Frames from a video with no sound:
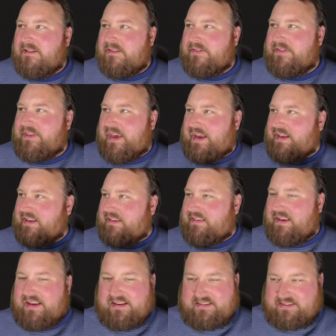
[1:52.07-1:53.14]
it,
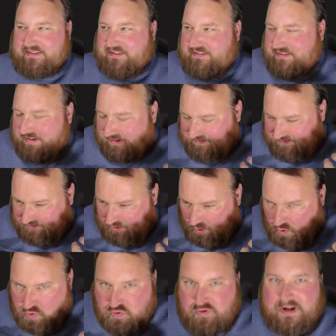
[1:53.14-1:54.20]
it's it's so
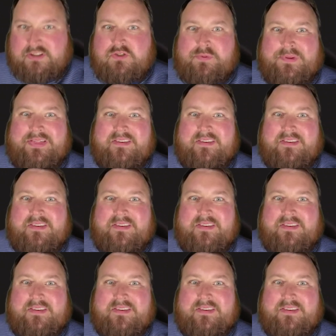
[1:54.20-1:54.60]
rich with the